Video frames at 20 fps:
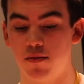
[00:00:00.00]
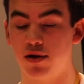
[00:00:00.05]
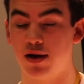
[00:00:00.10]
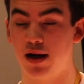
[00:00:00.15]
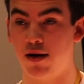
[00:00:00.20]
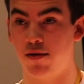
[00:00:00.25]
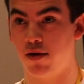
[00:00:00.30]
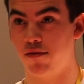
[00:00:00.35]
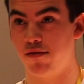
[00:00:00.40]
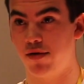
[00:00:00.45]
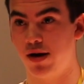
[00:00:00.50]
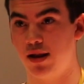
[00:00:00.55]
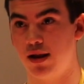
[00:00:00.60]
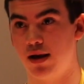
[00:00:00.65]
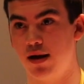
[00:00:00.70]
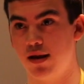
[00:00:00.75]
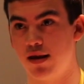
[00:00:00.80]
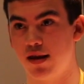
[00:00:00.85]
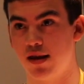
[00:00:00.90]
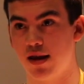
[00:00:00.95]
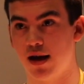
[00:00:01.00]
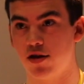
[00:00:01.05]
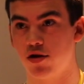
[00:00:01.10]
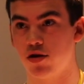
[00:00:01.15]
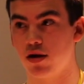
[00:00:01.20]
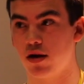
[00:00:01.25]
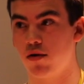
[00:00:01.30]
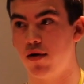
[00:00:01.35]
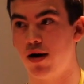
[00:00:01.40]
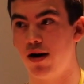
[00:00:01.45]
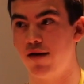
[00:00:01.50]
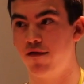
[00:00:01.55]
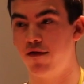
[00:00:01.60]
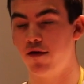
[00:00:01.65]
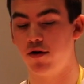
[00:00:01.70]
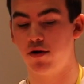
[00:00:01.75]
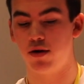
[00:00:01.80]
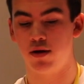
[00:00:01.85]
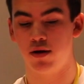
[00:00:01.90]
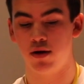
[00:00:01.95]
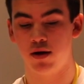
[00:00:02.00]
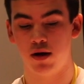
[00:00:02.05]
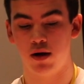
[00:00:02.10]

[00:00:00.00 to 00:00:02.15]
but now I realise it's actually quite fun.